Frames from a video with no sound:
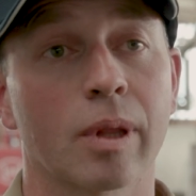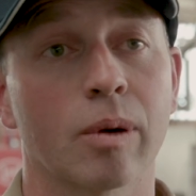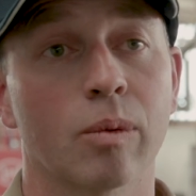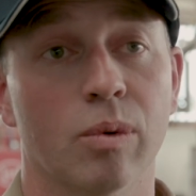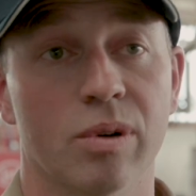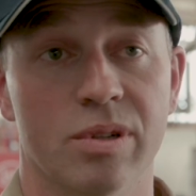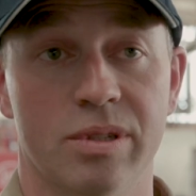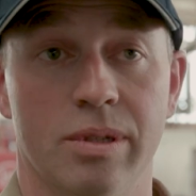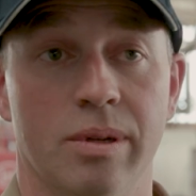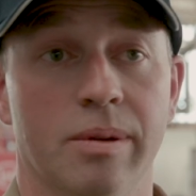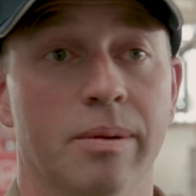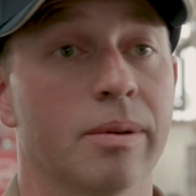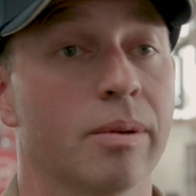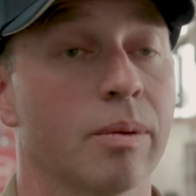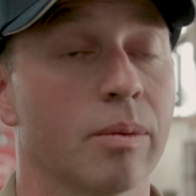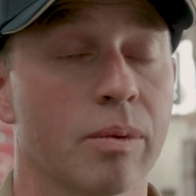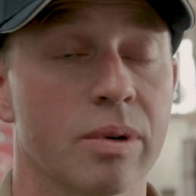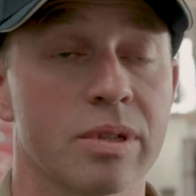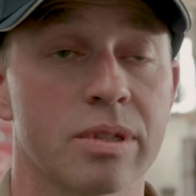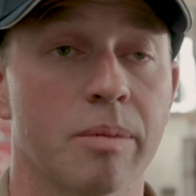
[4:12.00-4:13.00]
was
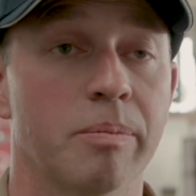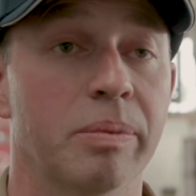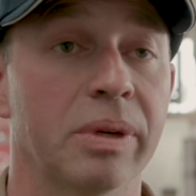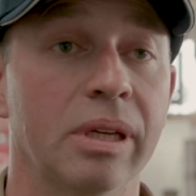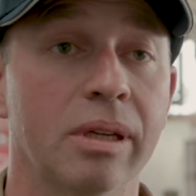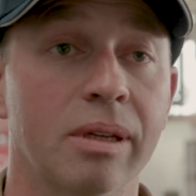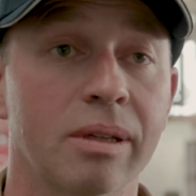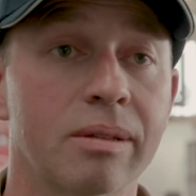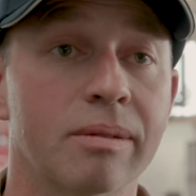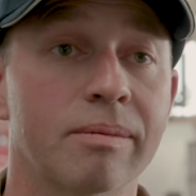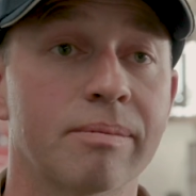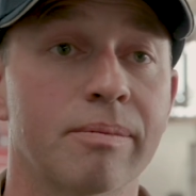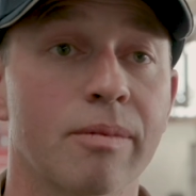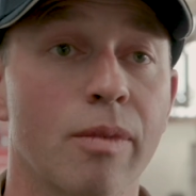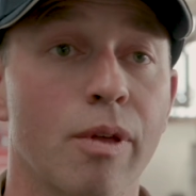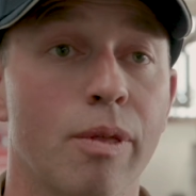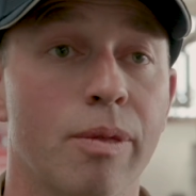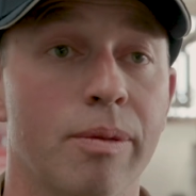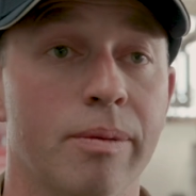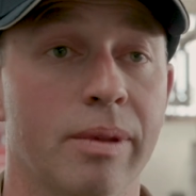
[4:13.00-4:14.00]
a big,
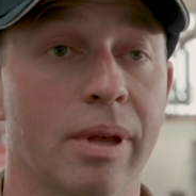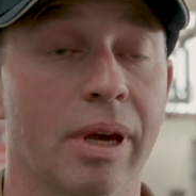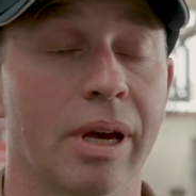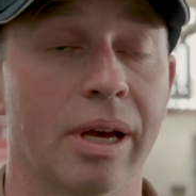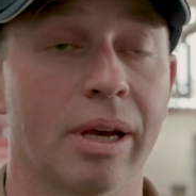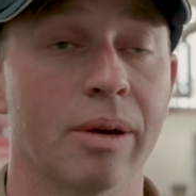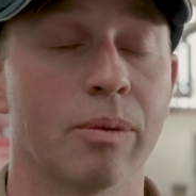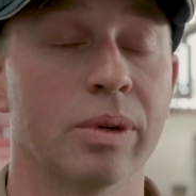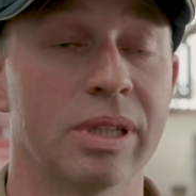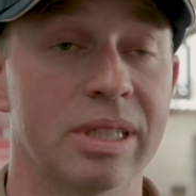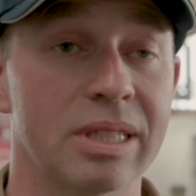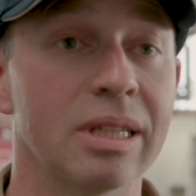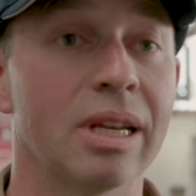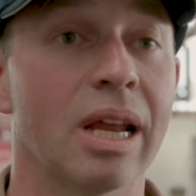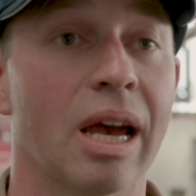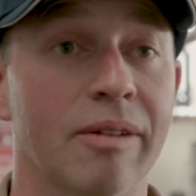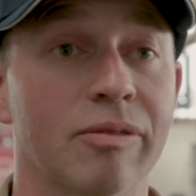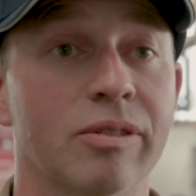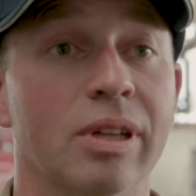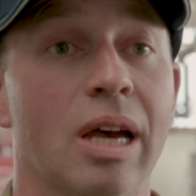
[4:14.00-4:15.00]
we did
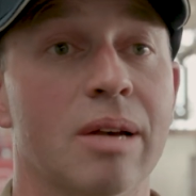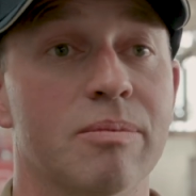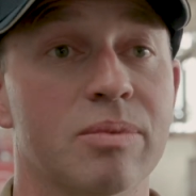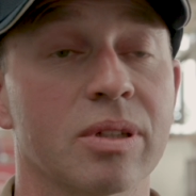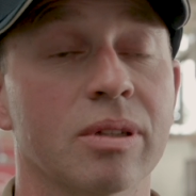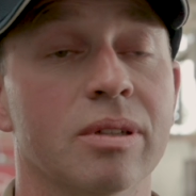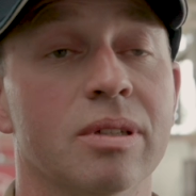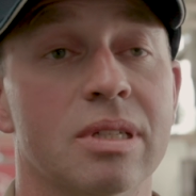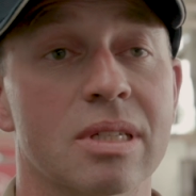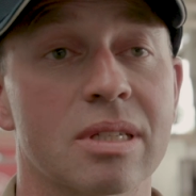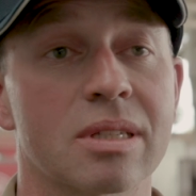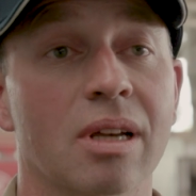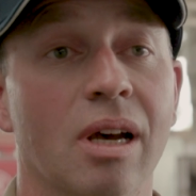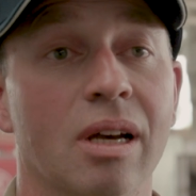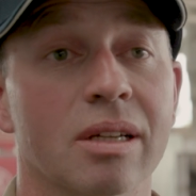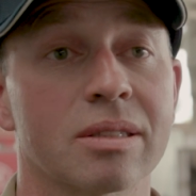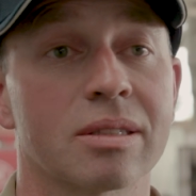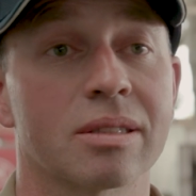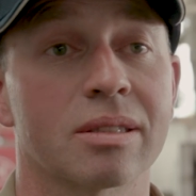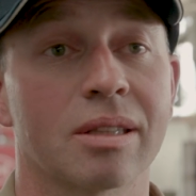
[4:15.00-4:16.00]
have to absolutely
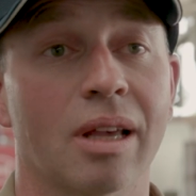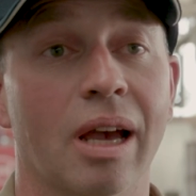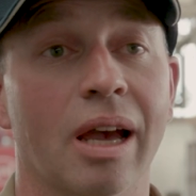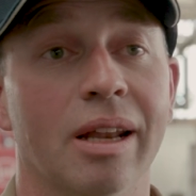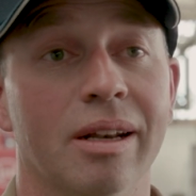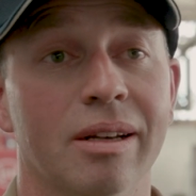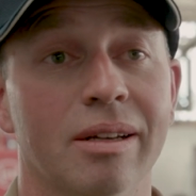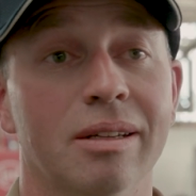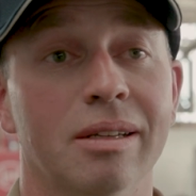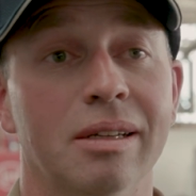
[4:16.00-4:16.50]
discuss and